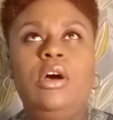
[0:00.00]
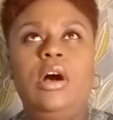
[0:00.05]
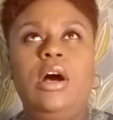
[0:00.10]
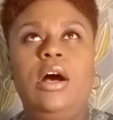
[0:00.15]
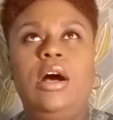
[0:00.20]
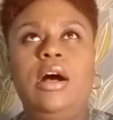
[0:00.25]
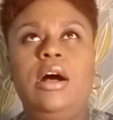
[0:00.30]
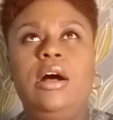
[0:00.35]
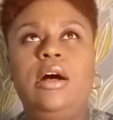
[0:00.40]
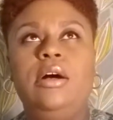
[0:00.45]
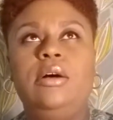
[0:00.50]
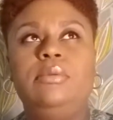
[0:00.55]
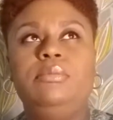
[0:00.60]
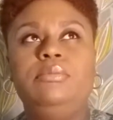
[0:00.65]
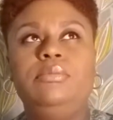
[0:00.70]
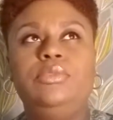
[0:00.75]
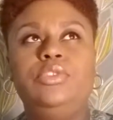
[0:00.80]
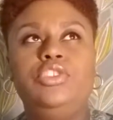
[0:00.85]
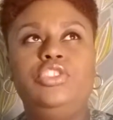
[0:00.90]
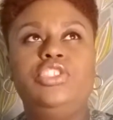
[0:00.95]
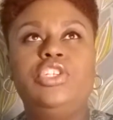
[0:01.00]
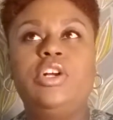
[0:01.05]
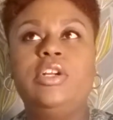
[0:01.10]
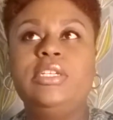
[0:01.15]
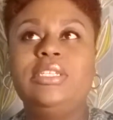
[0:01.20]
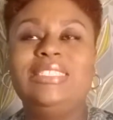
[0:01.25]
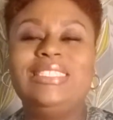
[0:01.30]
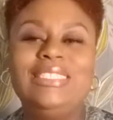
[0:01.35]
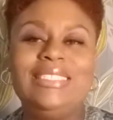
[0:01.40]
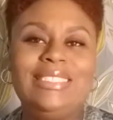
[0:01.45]

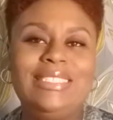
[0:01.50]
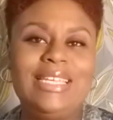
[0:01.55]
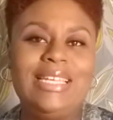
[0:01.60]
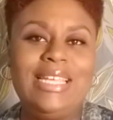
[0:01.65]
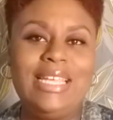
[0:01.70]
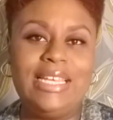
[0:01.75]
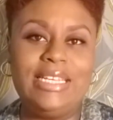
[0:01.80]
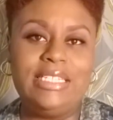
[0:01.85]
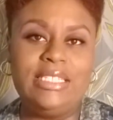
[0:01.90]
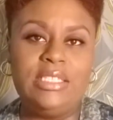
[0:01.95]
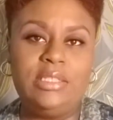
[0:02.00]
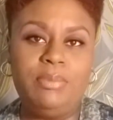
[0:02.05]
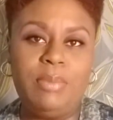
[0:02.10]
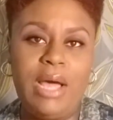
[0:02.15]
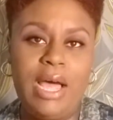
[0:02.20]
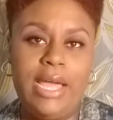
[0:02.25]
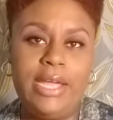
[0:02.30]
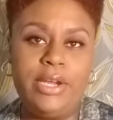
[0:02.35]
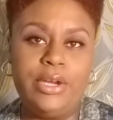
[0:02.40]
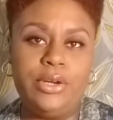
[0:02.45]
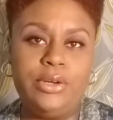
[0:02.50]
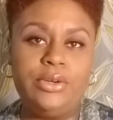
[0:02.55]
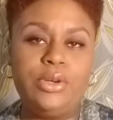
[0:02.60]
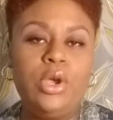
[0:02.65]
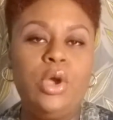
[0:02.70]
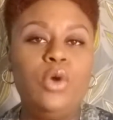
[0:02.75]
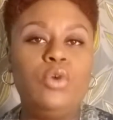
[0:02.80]
journaling to get inspired,